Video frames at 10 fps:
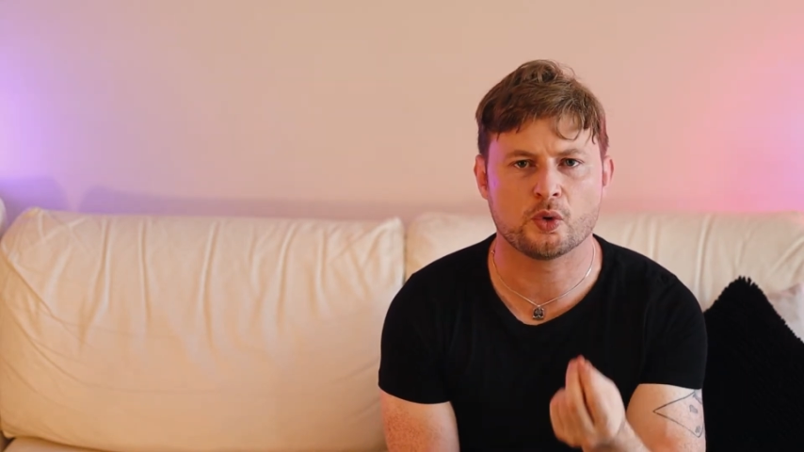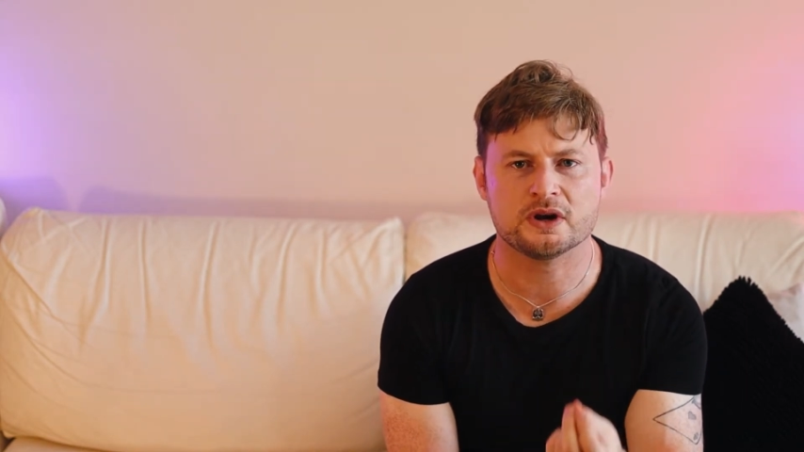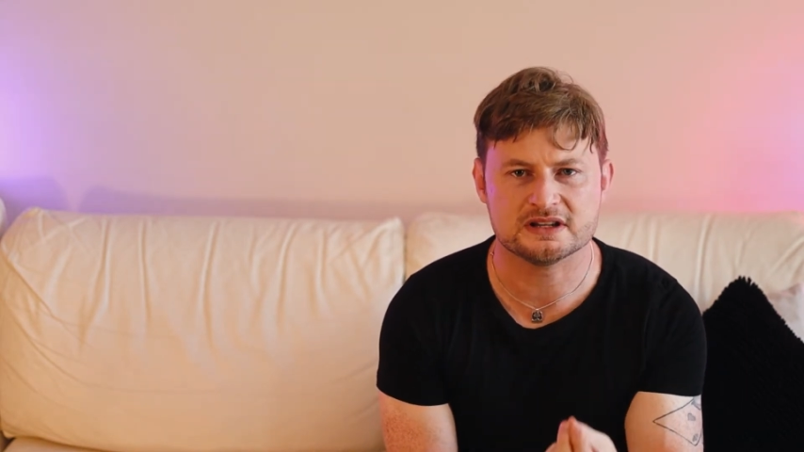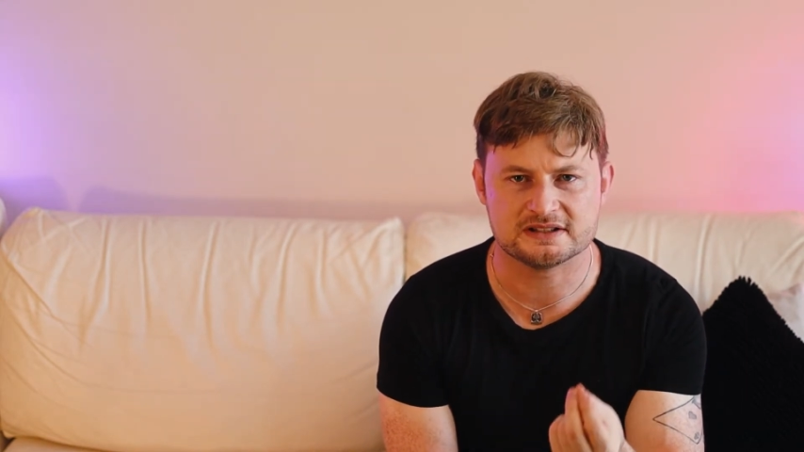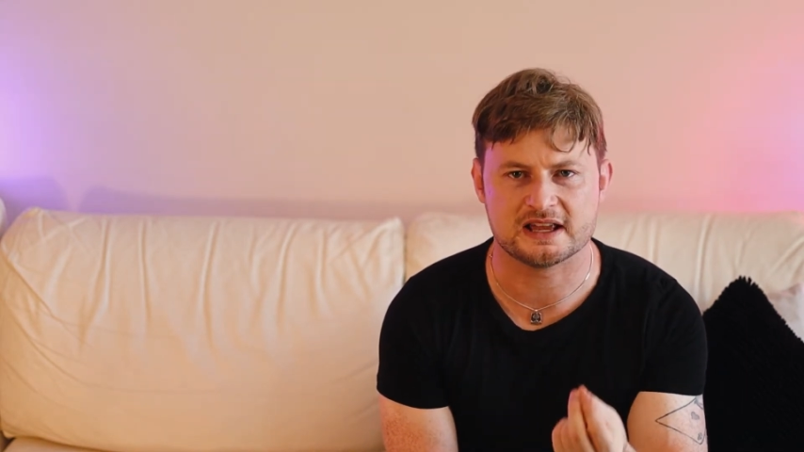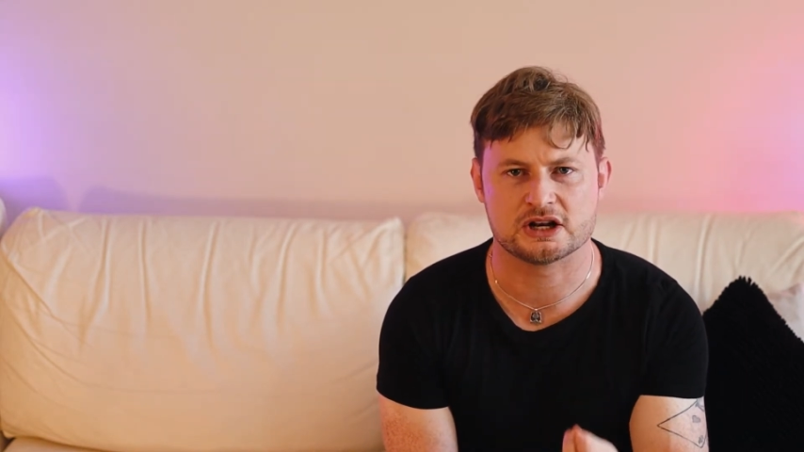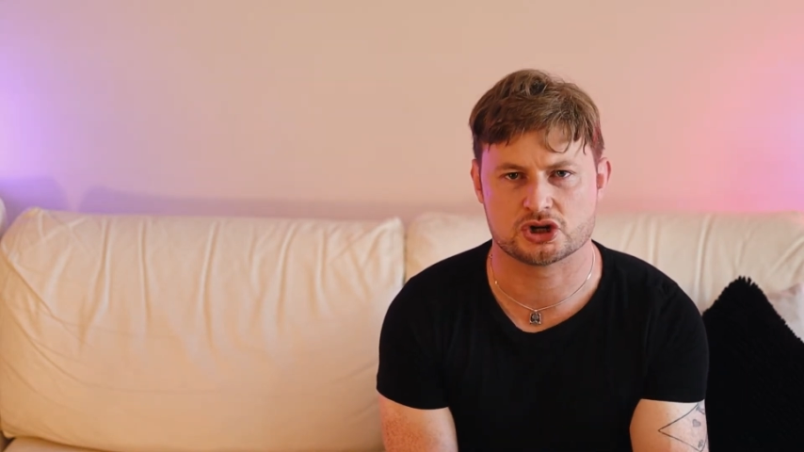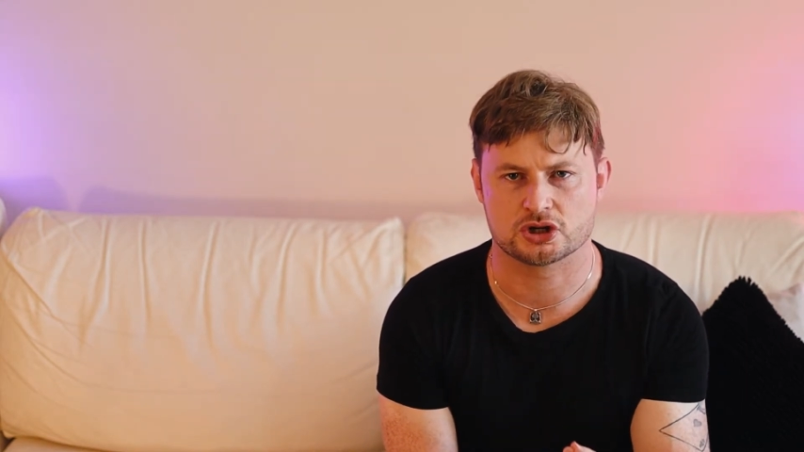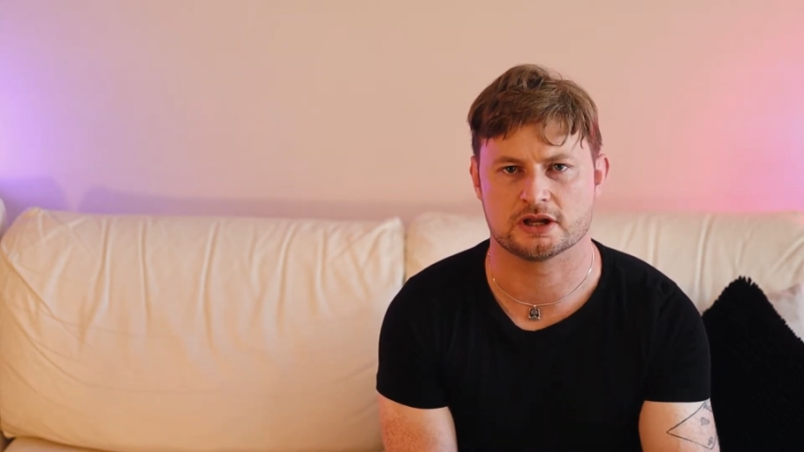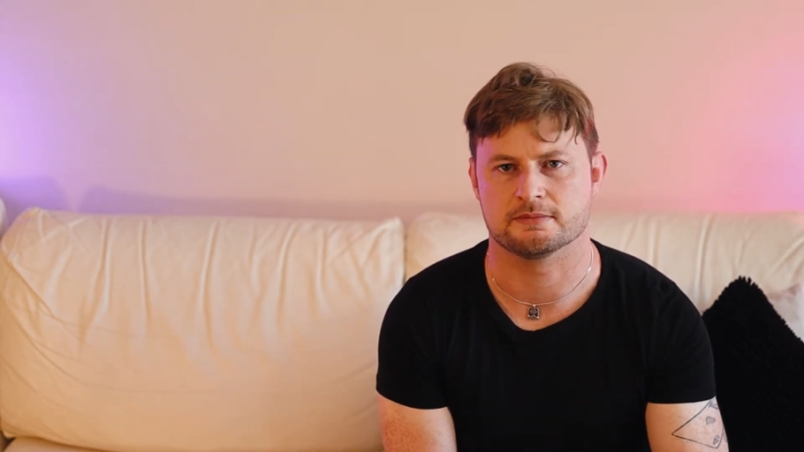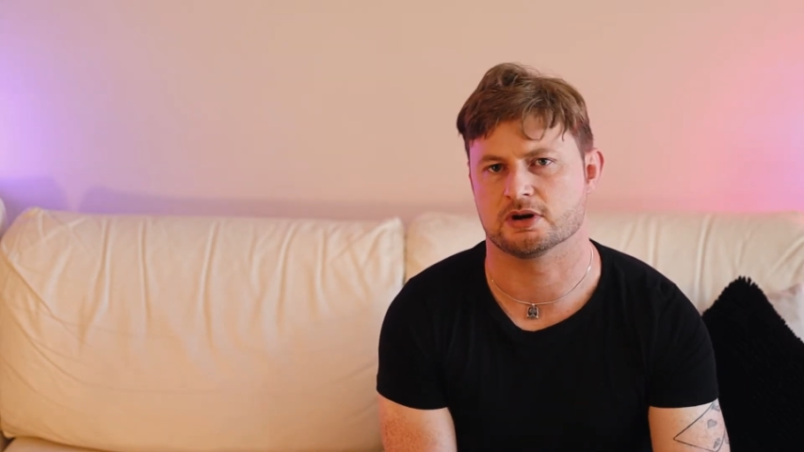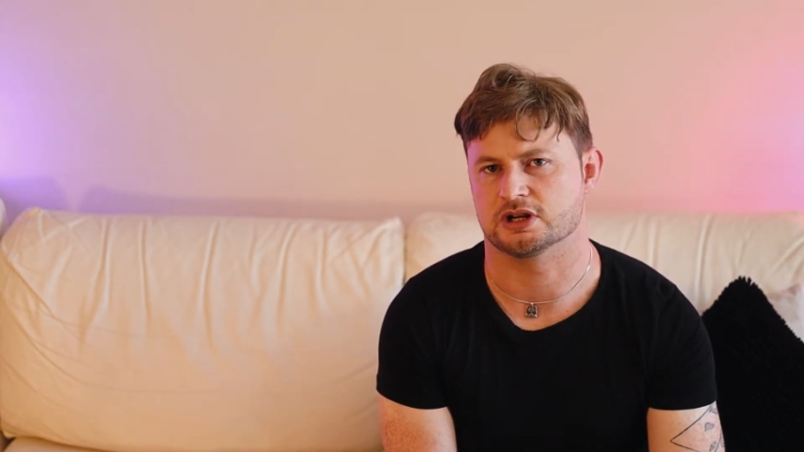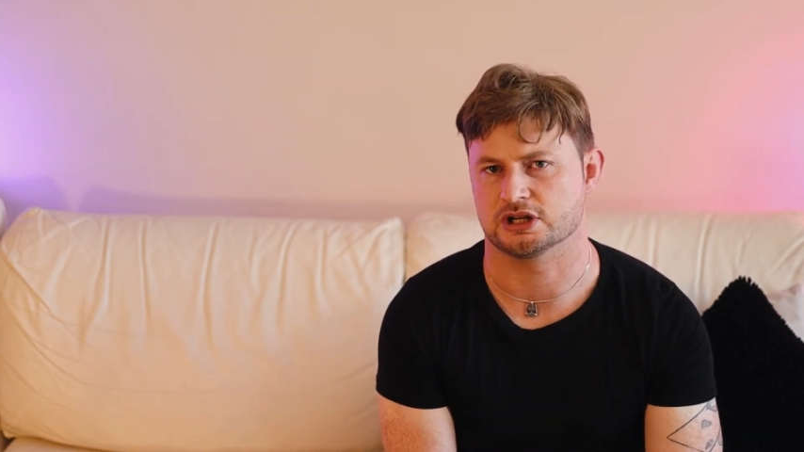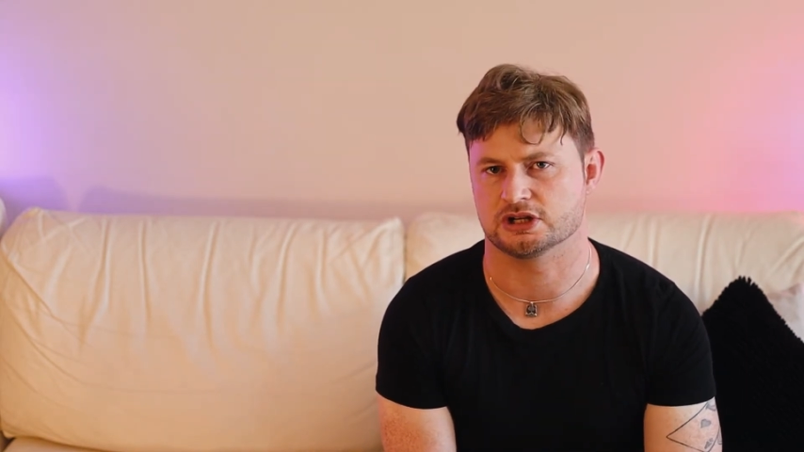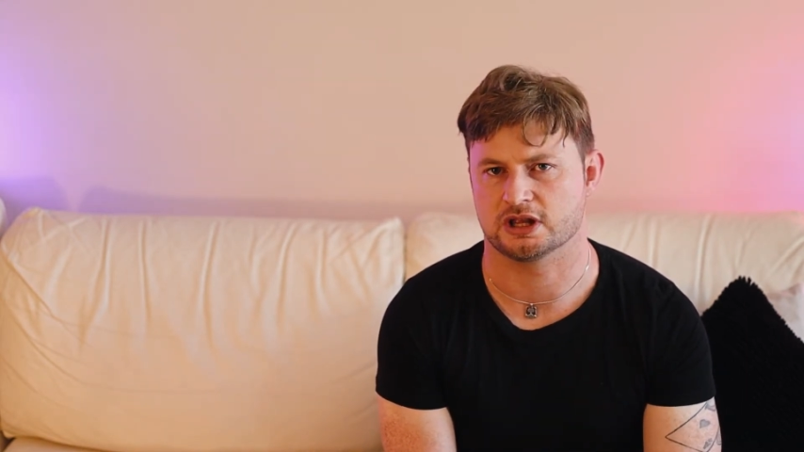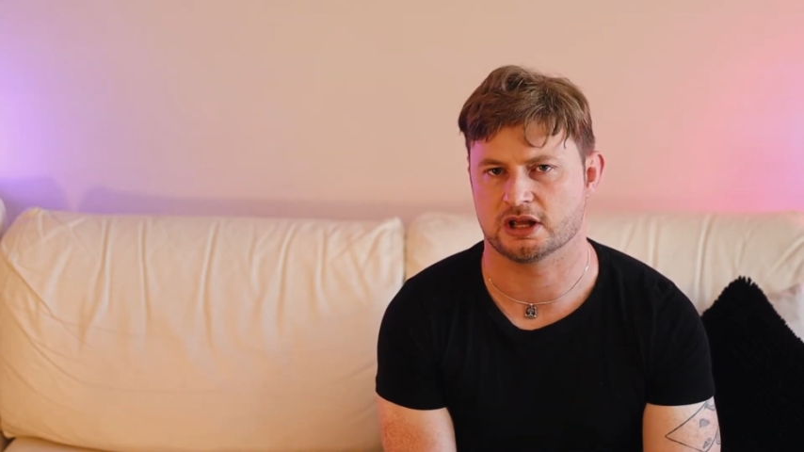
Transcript: quintessentially British.